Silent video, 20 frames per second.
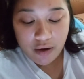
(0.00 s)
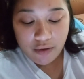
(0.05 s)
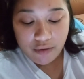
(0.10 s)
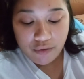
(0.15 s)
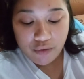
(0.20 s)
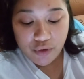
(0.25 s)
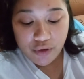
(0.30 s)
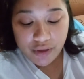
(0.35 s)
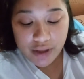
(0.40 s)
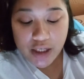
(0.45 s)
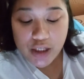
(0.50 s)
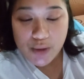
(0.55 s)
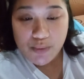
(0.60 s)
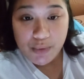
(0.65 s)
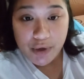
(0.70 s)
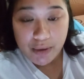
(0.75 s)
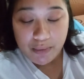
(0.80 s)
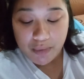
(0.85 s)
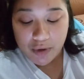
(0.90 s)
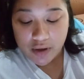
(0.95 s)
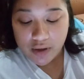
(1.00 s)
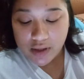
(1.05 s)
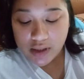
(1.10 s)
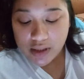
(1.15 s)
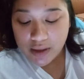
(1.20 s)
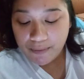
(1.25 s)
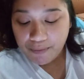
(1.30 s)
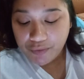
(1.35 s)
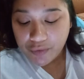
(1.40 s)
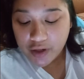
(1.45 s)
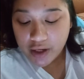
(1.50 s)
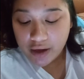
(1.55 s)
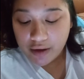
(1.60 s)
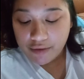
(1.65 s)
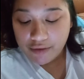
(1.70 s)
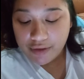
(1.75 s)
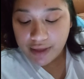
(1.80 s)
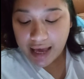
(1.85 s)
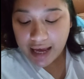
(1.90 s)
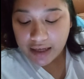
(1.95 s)
For this purpose,
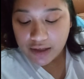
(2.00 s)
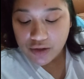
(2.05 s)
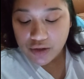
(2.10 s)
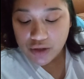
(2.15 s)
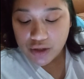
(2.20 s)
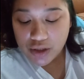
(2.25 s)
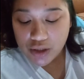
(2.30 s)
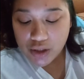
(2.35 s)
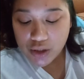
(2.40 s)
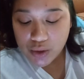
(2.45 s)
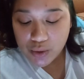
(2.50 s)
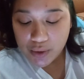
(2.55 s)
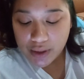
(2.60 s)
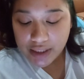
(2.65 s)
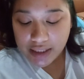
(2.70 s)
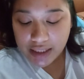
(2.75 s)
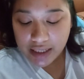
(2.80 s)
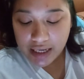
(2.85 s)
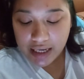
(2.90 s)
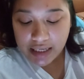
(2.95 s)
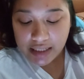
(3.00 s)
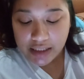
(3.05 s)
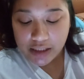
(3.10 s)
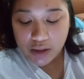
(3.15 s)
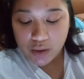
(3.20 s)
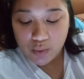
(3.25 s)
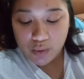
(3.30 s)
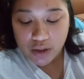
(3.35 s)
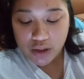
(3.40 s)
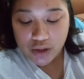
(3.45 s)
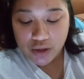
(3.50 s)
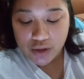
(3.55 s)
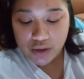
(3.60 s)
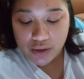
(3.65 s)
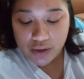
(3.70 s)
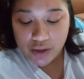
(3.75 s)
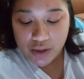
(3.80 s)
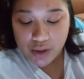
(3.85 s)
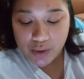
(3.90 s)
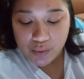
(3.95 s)
the answers to indicated
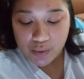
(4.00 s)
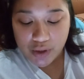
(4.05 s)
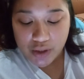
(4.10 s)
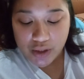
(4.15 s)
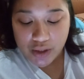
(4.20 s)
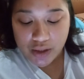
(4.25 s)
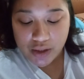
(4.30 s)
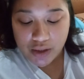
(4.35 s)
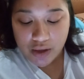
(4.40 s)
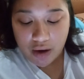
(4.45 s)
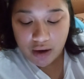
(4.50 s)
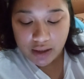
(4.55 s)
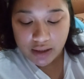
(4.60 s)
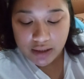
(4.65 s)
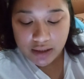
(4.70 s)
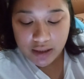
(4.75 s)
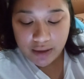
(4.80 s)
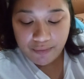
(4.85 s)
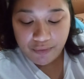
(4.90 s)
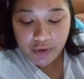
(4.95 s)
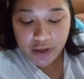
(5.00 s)
questions were sought.